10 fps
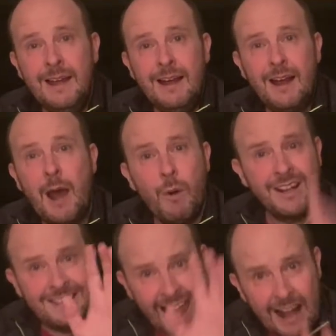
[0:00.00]
And I
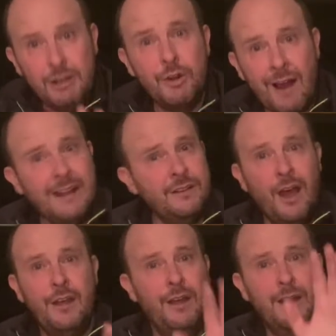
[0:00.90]
want to tell you right
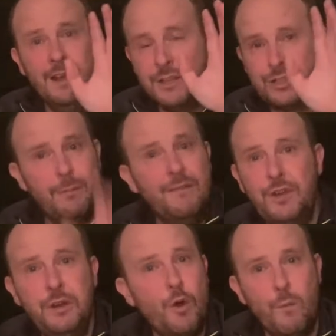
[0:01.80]
now, some of
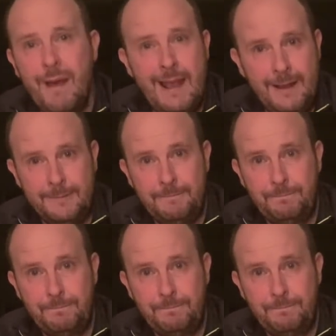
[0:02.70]
you know me.